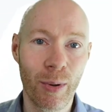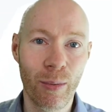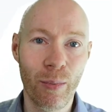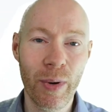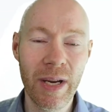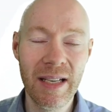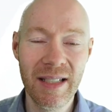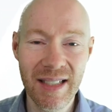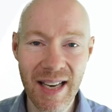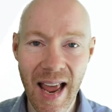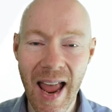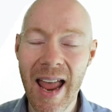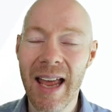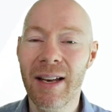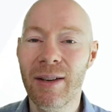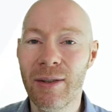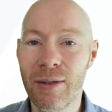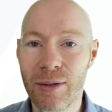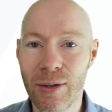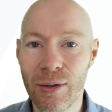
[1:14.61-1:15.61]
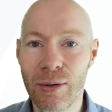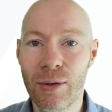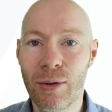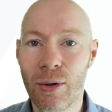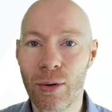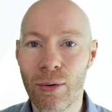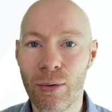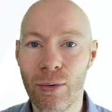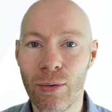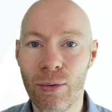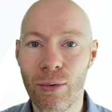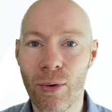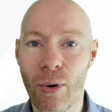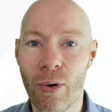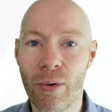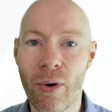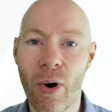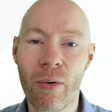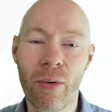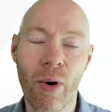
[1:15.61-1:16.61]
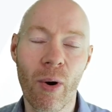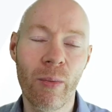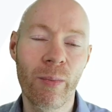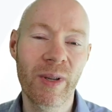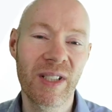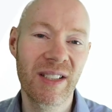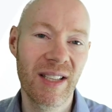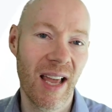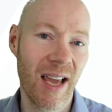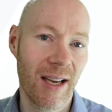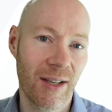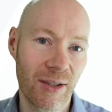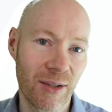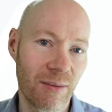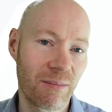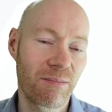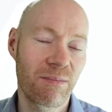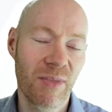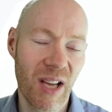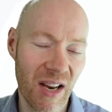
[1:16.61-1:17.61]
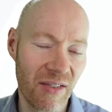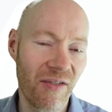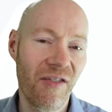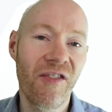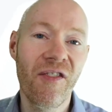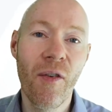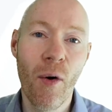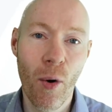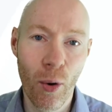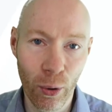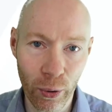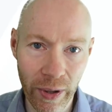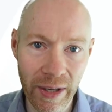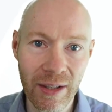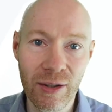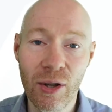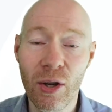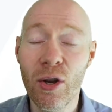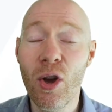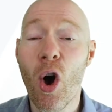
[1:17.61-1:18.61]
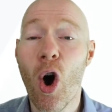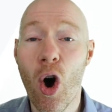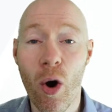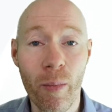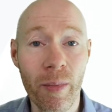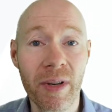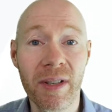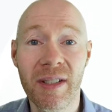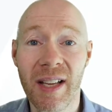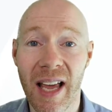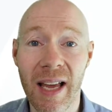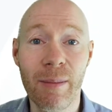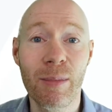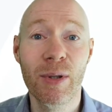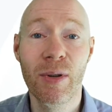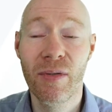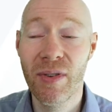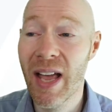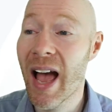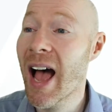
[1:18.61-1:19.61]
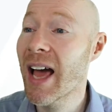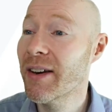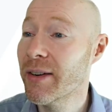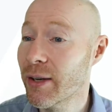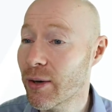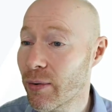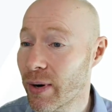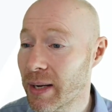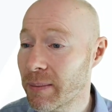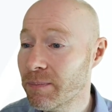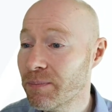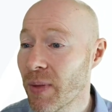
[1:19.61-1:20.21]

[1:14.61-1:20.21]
We tend to do, or mistakes can fall into common types of category.